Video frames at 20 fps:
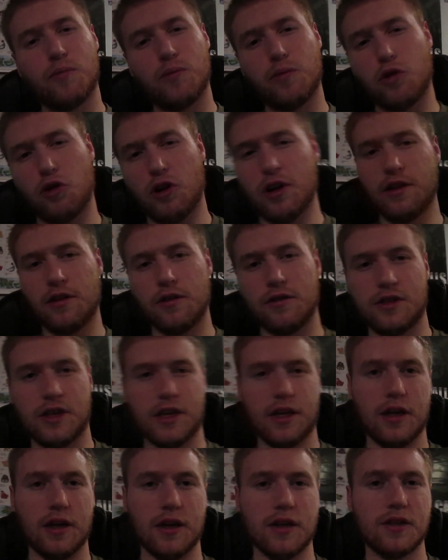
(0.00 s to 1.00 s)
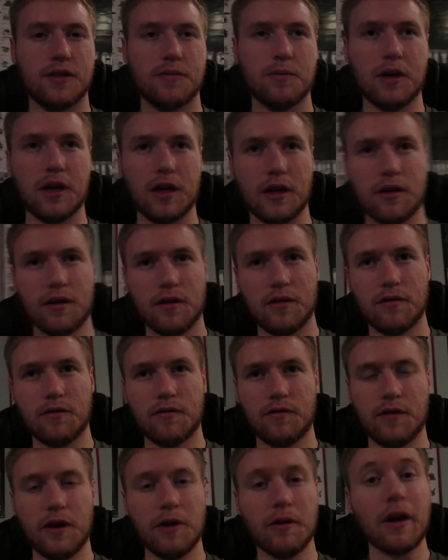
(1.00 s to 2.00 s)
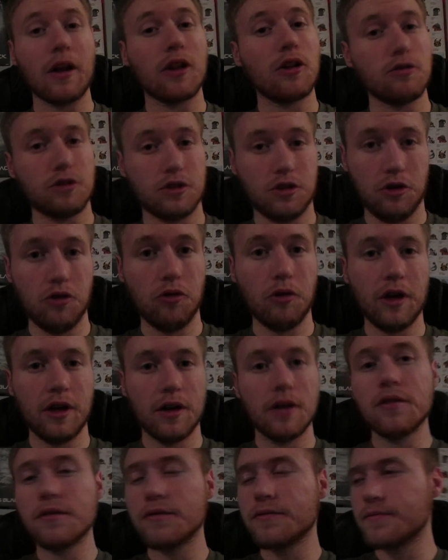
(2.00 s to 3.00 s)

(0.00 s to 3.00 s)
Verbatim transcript: brothers, I guess, but very close to it.